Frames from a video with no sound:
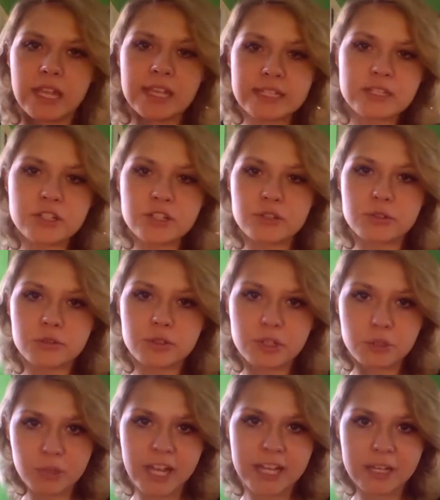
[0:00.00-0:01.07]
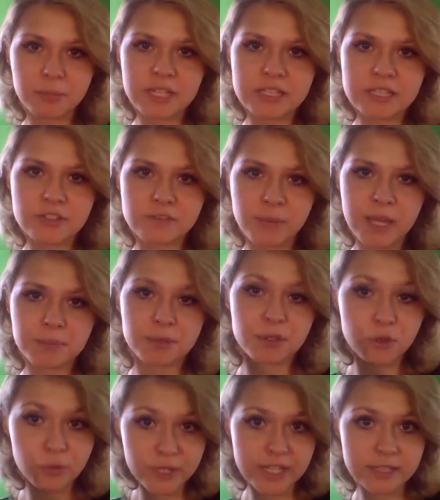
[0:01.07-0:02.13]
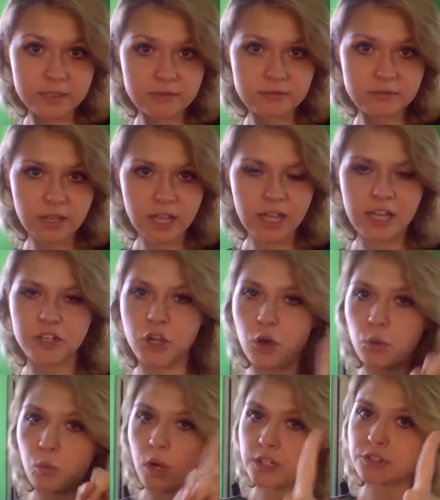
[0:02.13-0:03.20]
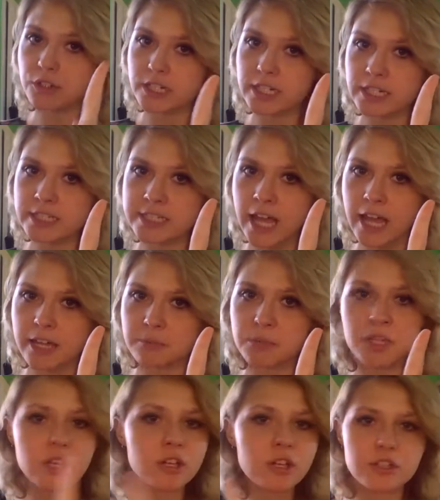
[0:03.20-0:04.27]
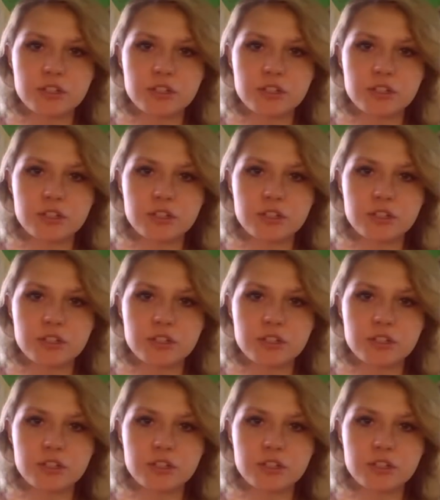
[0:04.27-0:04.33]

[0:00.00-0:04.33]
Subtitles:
into your blank piece of paper grid and go 1 grid at a time.